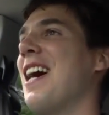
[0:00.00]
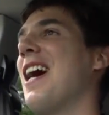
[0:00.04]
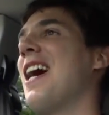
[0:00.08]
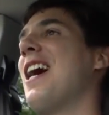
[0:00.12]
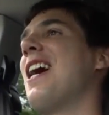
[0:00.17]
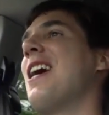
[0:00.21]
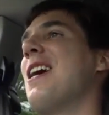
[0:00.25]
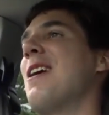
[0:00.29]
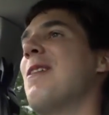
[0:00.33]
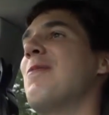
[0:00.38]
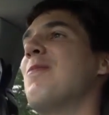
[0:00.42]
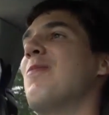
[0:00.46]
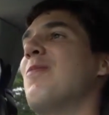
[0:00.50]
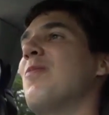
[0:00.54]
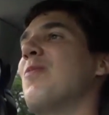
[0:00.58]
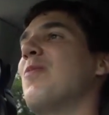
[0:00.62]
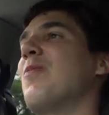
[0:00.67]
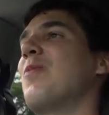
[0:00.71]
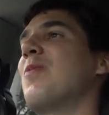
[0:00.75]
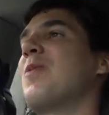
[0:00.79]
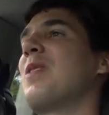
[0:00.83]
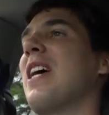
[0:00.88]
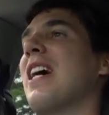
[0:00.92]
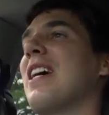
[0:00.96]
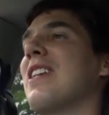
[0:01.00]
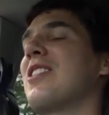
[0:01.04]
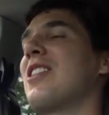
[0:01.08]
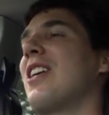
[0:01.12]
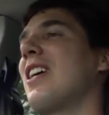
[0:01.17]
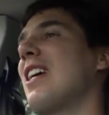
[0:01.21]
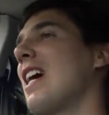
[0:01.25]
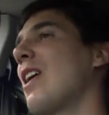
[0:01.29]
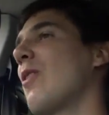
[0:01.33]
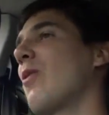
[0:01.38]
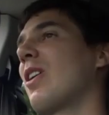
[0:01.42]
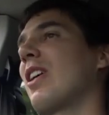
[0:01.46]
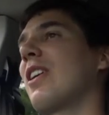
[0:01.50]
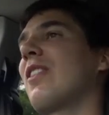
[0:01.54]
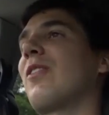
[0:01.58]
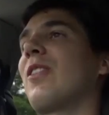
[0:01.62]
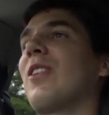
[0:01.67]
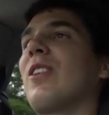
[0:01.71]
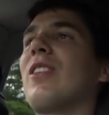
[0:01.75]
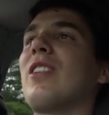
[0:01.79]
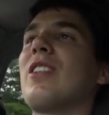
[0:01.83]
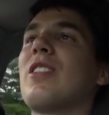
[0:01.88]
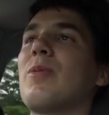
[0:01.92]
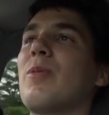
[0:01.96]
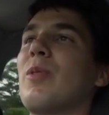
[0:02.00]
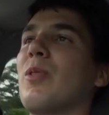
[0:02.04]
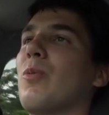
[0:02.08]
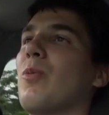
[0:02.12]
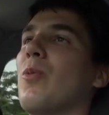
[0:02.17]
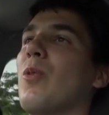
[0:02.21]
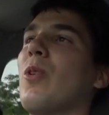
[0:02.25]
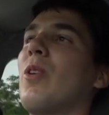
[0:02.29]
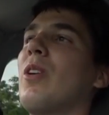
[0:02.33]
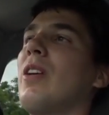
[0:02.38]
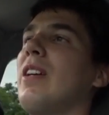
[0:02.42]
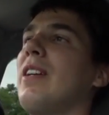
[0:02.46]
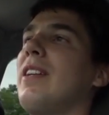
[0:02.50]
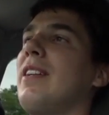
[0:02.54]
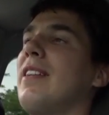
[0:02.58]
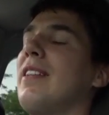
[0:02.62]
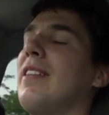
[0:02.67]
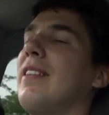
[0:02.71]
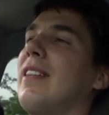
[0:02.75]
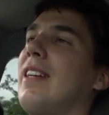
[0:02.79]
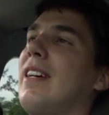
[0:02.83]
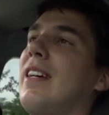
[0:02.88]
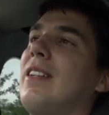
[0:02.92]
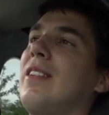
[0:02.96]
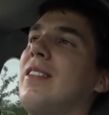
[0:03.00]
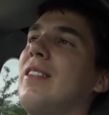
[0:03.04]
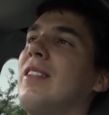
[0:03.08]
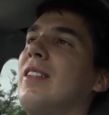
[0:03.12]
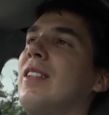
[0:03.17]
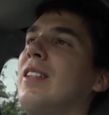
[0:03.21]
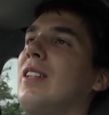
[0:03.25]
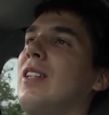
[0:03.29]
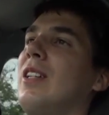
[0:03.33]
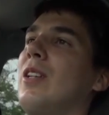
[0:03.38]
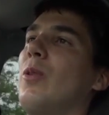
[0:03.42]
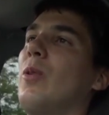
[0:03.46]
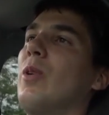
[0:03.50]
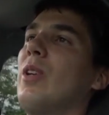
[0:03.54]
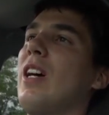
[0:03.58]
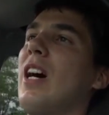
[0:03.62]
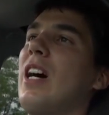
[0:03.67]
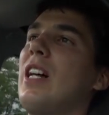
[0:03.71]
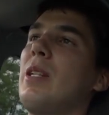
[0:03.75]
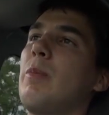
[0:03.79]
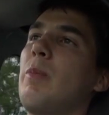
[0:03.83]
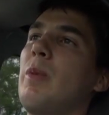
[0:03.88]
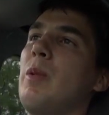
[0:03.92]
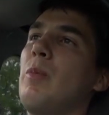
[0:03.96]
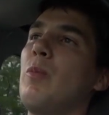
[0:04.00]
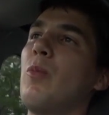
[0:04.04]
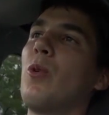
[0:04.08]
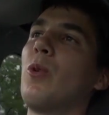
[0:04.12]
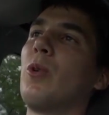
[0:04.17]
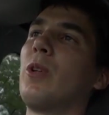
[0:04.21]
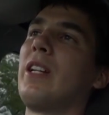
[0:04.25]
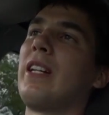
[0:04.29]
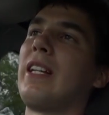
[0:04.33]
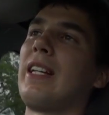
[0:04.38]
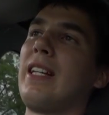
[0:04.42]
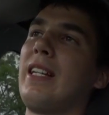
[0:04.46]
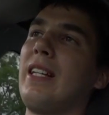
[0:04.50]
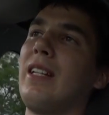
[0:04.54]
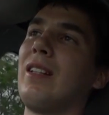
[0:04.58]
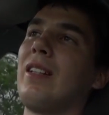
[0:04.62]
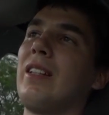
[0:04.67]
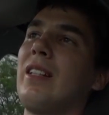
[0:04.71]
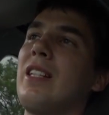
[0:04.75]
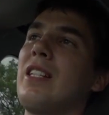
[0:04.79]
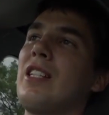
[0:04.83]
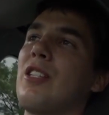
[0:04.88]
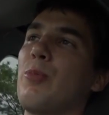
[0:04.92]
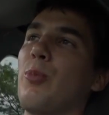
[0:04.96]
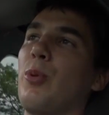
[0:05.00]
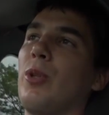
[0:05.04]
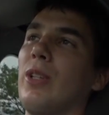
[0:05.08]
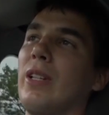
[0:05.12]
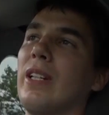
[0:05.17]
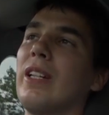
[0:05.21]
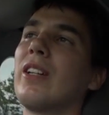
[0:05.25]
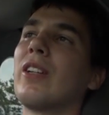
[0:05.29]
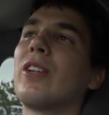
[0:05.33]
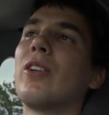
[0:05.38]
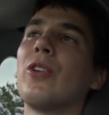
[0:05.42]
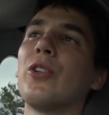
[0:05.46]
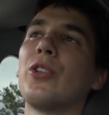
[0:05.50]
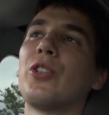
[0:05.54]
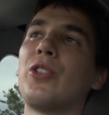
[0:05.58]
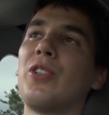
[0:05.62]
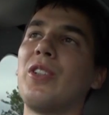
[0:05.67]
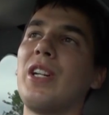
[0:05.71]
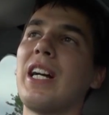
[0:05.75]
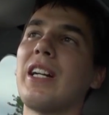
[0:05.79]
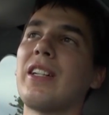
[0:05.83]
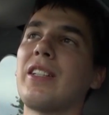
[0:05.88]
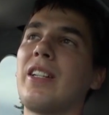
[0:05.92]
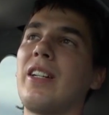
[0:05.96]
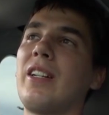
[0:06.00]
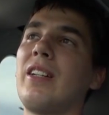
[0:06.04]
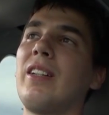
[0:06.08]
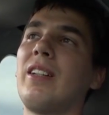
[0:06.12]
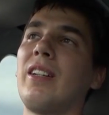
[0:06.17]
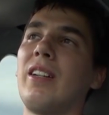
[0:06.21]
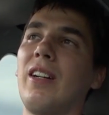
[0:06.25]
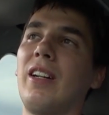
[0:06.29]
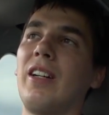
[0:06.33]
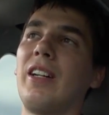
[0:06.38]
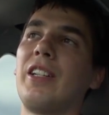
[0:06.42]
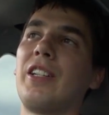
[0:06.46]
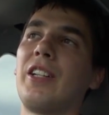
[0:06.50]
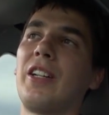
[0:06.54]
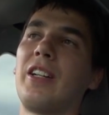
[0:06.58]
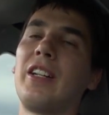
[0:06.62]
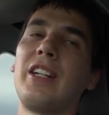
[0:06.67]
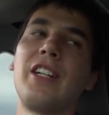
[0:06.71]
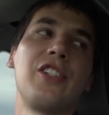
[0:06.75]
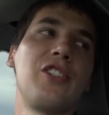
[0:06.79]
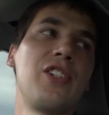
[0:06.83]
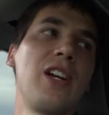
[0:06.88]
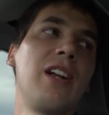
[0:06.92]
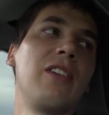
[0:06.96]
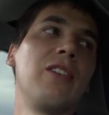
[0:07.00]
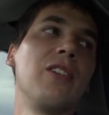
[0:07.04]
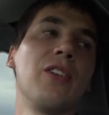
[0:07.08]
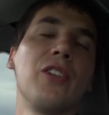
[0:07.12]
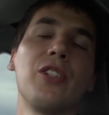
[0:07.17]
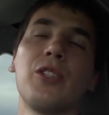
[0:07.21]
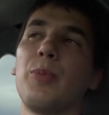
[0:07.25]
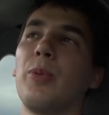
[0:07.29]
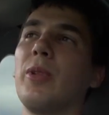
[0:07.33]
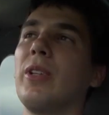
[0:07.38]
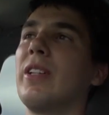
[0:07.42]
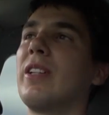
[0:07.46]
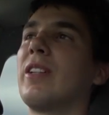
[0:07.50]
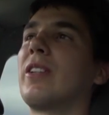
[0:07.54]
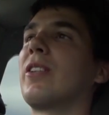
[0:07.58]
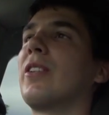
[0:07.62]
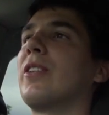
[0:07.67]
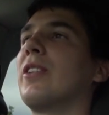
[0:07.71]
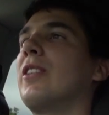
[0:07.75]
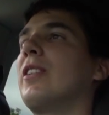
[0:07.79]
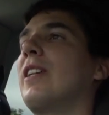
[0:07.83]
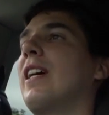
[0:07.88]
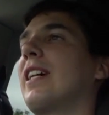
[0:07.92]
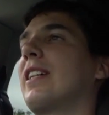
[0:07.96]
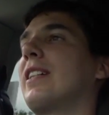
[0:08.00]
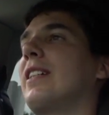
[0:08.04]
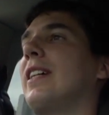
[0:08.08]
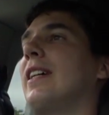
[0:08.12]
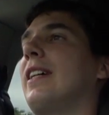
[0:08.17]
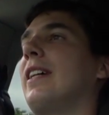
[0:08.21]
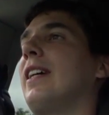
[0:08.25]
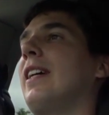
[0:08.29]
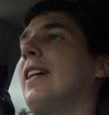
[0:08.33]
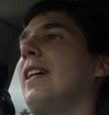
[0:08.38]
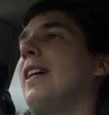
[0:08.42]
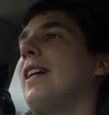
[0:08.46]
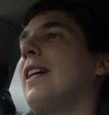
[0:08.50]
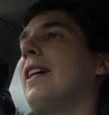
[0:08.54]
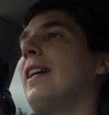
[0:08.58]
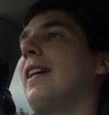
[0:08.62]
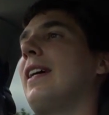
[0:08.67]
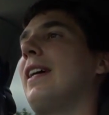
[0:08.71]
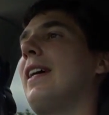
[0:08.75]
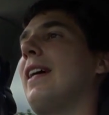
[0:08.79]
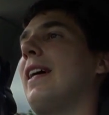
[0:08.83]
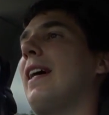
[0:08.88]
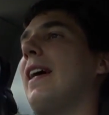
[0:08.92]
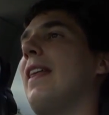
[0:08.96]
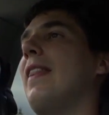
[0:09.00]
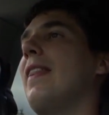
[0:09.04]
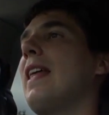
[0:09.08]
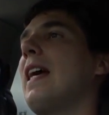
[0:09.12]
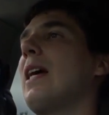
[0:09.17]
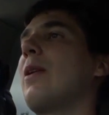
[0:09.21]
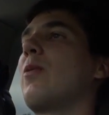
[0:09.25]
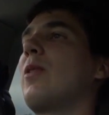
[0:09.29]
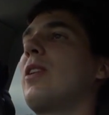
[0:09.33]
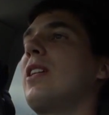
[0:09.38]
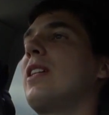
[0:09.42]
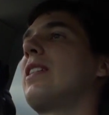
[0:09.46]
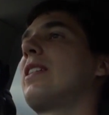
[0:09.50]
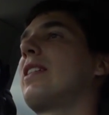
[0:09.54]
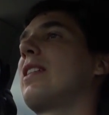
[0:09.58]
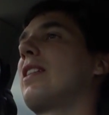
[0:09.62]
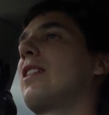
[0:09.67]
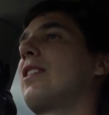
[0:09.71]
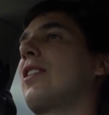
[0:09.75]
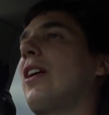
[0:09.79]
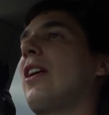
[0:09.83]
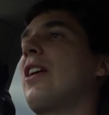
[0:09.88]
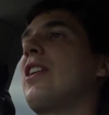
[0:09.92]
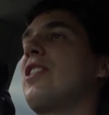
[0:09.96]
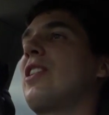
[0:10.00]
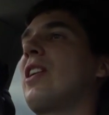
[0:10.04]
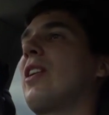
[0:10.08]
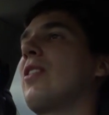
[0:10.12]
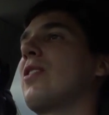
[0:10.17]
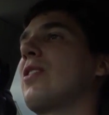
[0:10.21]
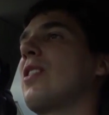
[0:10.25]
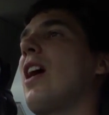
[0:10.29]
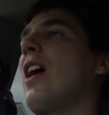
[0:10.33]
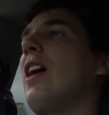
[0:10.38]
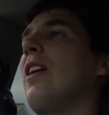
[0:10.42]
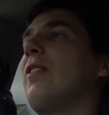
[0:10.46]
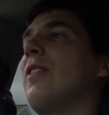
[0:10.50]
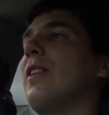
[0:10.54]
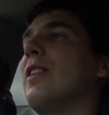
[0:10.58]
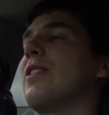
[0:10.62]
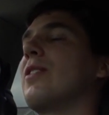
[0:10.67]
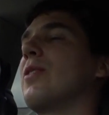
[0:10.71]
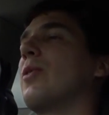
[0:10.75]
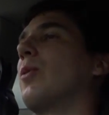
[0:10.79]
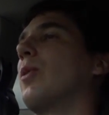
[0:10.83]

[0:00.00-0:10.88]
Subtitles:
Started out working for Elizabeth Warren and then went on to be Maura Healey's political director, our attorney general's political director. And then went into the Attorney General's office